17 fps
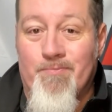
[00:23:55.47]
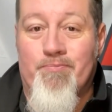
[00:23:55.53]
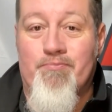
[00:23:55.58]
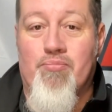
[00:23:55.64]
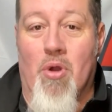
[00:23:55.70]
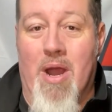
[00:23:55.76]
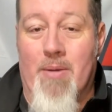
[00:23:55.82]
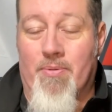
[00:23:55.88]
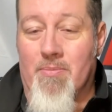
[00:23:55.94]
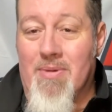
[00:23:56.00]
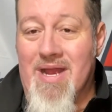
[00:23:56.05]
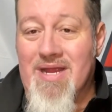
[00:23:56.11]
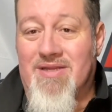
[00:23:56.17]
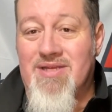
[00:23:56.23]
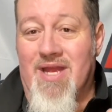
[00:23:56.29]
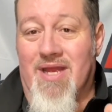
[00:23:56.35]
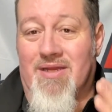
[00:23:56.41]
Proper
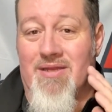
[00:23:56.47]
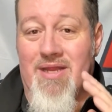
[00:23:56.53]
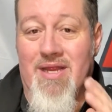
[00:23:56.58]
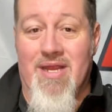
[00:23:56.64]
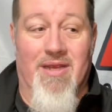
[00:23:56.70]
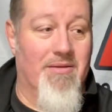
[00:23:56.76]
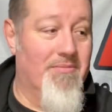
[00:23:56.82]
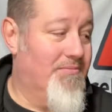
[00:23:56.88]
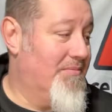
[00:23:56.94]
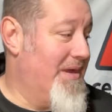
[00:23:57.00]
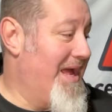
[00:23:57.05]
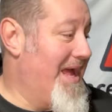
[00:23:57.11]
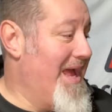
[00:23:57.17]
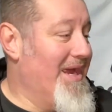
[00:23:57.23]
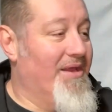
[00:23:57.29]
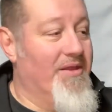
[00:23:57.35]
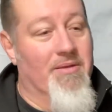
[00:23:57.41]
mic technique.
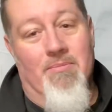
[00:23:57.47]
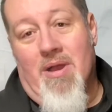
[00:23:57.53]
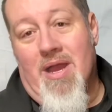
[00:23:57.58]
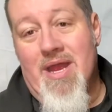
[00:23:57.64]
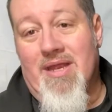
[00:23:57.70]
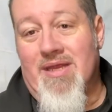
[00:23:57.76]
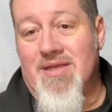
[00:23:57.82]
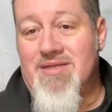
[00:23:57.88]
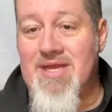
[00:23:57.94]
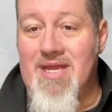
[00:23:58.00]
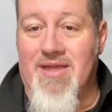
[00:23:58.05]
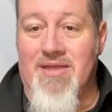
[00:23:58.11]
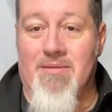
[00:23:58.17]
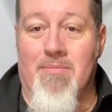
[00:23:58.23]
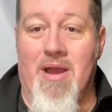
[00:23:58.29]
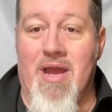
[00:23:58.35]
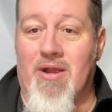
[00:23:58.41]
Hanging the mic and taking
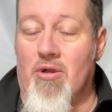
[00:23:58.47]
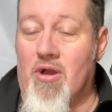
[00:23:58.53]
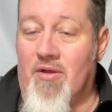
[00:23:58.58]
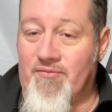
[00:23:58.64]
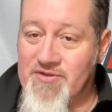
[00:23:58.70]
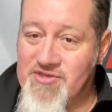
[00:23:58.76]
the mic off the